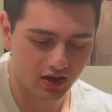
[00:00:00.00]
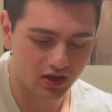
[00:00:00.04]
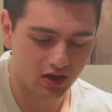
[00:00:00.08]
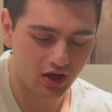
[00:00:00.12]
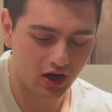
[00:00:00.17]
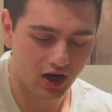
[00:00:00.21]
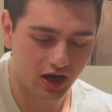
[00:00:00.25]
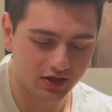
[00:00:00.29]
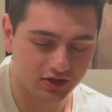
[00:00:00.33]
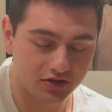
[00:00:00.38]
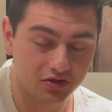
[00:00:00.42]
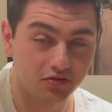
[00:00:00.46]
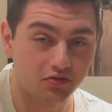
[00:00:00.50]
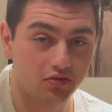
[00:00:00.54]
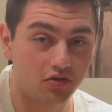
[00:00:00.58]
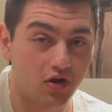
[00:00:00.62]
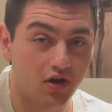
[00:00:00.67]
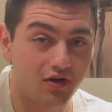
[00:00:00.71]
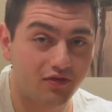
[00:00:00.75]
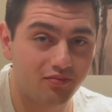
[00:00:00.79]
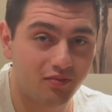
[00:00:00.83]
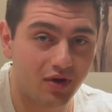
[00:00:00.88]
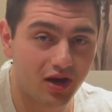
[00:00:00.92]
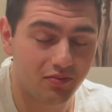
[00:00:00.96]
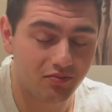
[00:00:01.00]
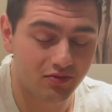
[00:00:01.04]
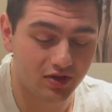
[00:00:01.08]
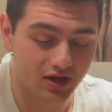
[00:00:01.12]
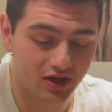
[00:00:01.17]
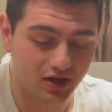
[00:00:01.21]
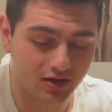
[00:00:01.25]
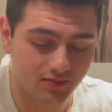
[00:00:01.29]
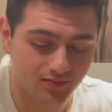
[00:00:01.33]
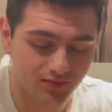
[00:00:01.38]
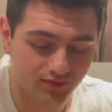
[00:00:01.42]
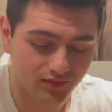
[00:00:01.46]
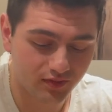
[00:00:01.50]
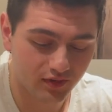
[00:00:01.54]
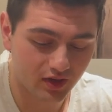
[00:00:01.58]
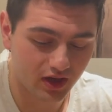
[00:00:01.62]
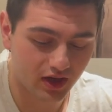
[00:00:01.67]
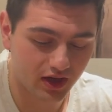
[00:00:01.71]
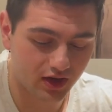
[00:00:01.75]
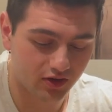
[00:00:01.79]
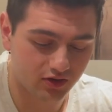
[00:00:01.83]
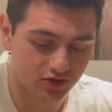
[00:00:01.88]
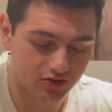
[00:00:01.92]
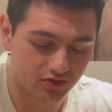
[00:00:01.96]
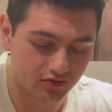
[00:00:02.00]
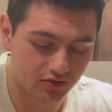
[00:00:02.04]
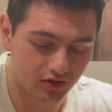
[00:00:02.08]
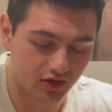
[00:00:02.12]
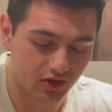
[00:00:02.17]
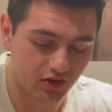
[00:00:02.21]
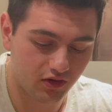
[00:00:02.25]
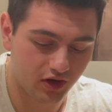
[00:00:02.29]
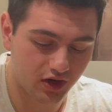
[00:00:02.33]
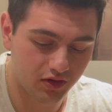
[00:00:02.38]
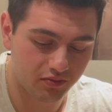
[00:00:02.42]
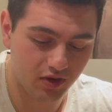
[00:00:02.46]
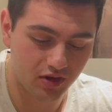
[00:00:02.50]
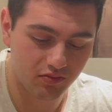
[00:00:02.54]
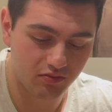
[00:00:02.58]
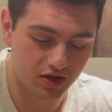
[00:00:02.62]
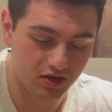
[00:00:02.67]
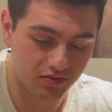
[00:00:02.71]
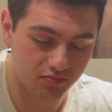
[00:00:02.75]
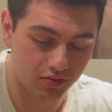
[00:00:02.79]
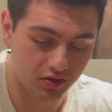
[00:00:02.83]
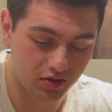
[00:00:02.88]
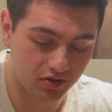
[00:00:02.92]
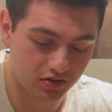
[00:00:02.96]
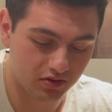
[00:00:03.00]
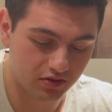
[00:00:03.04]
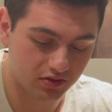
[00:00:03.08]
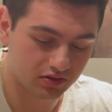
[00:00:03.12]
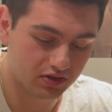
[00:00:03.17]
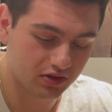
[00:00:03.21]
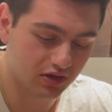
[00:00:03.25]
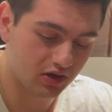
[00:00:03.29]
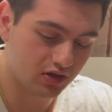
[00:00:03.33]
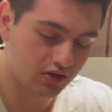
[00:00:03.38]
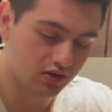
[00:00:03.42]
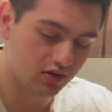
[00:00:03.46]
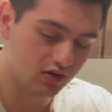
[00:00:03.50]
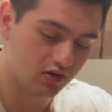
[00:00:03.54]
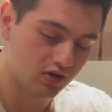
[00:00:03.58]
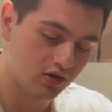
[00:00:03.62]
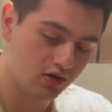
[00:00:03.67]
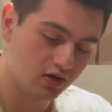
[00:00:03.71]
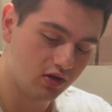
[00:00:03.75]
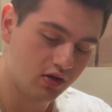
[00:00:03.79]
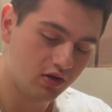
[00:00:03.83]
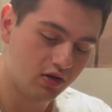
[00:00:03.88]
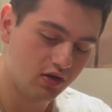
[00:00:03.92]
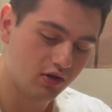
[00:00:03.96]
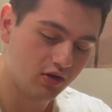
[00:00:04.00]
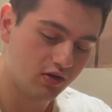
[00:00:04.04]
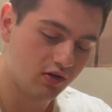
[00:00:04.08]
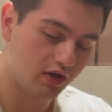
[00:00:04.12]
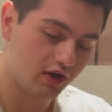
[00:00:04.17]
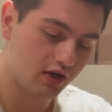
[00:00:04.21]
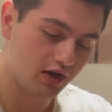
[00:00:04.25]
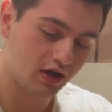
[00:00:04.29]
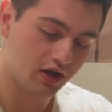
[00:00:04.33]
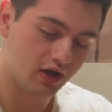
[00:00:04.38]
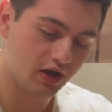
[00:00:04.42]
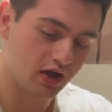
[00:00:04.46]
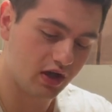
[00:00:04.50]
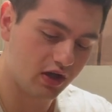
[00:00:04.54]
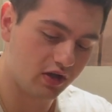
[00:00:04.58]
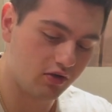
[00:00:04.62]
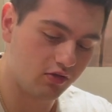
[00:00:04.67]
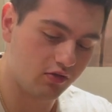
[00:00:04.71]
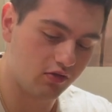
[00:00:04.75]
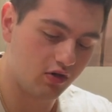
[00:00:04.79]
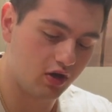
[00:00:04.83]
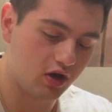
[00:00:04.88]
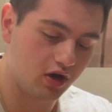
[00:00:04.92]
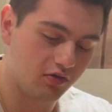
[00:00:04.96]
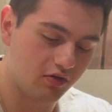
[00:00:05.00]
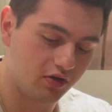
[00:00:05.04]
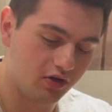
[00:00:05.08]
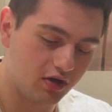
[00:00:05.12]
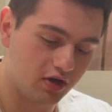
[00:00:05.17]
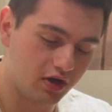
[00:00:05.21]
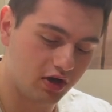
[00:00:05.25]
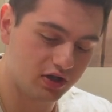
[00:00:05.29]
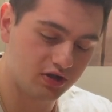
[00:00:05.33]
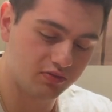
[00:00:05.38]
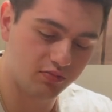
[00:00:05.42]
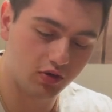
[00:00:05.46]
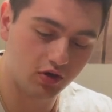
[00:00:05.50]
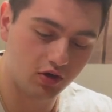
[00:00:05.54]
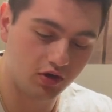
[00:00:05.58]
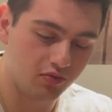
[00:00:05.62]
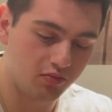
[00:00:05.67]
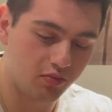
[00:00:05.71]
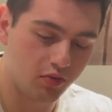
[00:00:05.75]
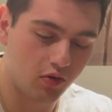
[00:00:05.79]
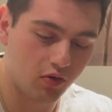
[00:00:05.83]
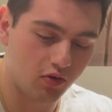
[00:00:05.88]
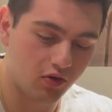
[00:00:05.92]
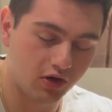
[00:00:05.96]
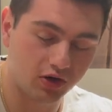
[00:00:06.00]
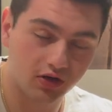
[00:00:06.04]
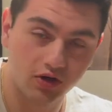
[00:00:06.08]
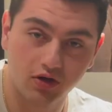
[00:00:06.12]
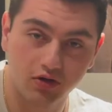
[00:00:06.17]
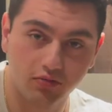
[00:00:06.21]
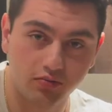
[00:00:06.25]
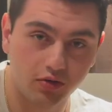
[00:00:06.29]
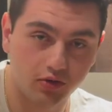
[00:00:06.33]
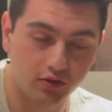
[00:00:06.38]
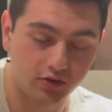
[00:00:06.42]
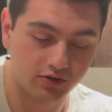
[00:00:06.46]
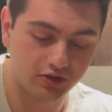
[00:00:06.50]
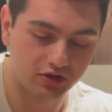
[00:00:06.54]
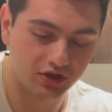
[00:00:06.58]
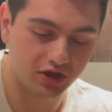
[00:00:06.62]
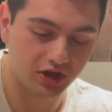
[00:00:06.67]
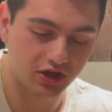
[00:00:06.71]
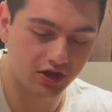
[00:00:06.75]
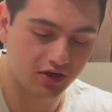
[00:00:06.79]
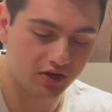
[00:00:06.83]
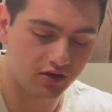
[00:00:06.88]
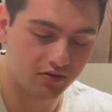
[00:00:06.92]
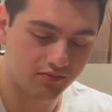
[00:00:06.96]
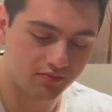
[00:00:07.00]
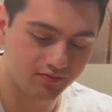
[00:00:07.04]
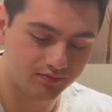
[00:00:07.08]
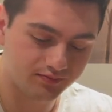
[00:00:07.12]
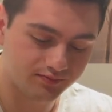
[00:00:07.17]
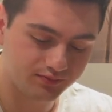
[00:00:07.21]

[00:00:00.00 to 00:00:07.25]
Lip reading: I do love my meat. I also really like my meat pulled. Like, I can't go wrong with a nice pulled pork or a pulled chicken.